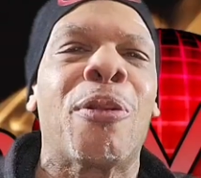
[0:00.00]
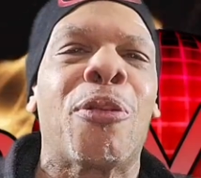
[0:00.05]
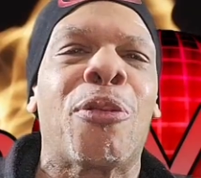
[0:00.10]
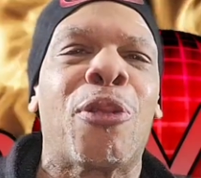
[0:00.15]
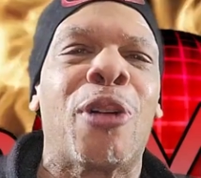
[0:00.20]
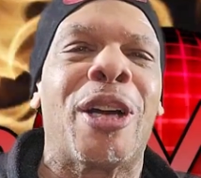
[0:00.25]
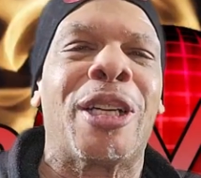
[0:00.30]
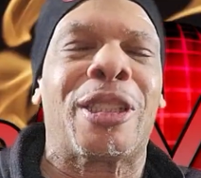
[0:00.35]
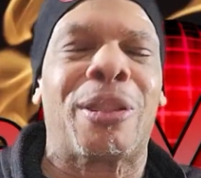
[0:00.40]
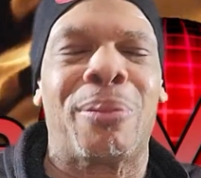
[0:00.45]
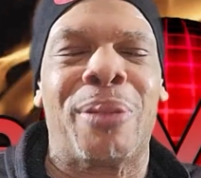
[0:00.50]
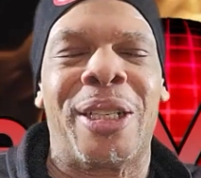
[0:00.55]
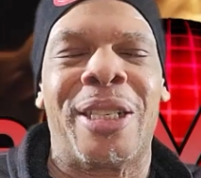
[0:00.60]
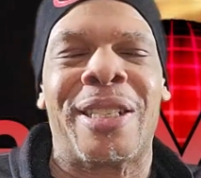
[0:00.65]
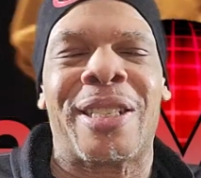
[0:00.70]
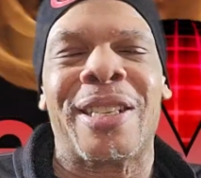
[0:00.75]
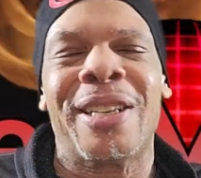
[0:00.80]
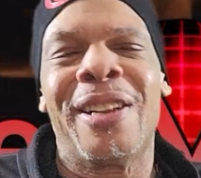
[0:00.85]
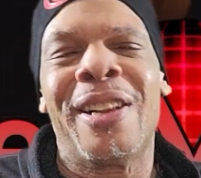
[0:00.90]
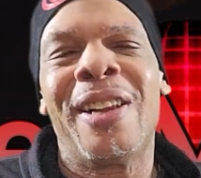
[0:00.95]

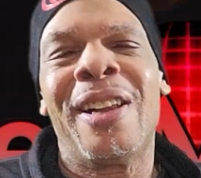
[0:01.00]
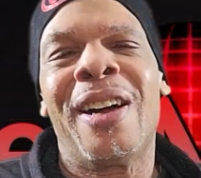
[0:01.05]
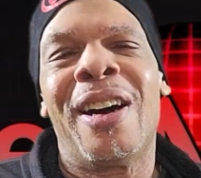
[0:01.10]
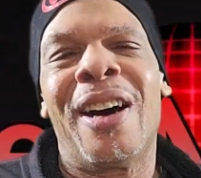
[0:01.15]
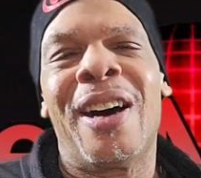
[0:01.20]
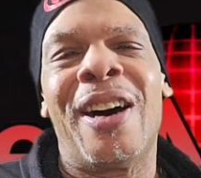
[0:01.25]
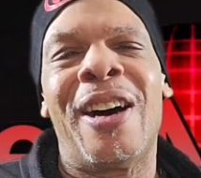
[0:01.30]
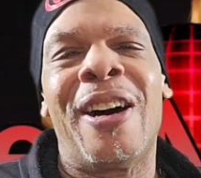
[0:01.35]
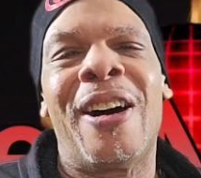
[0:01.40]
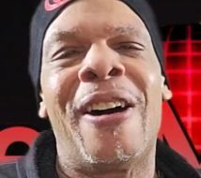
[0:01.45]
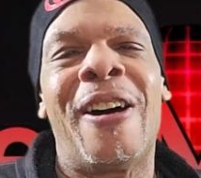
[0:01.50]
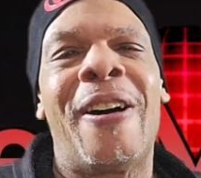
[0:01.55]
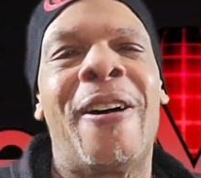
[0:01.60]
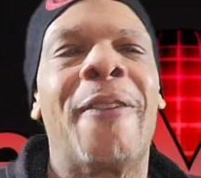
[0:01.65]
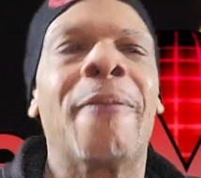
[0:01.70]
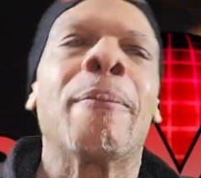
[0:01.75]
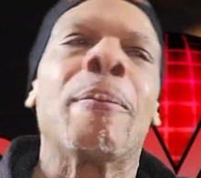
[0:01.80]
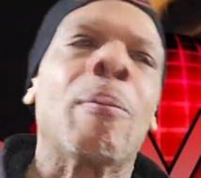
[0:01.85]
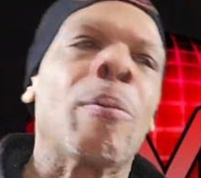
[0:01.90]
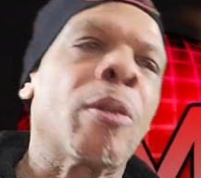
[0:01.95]
refreshments. Uh,